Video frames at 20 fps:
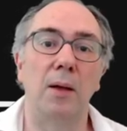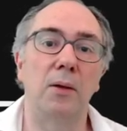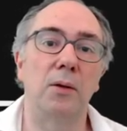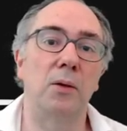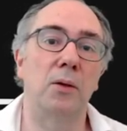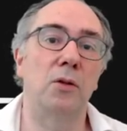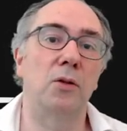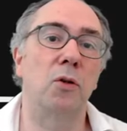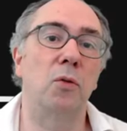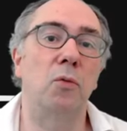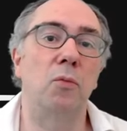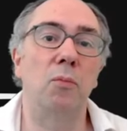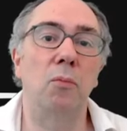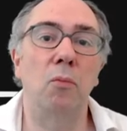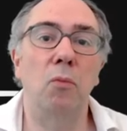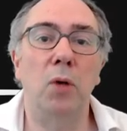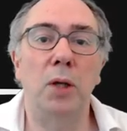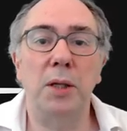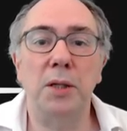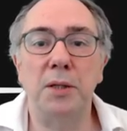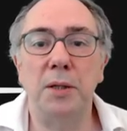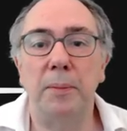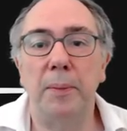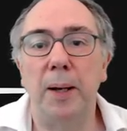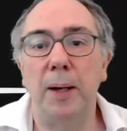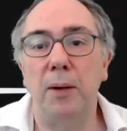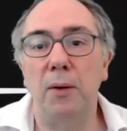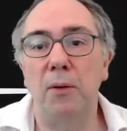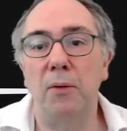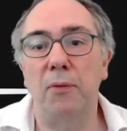So what is the
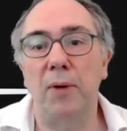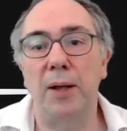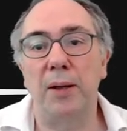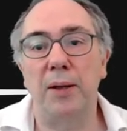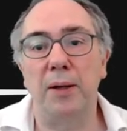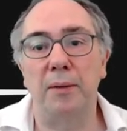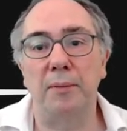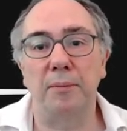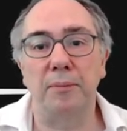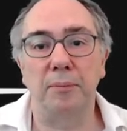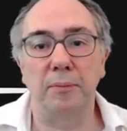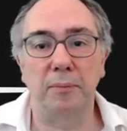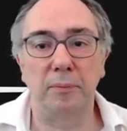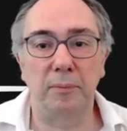value of adding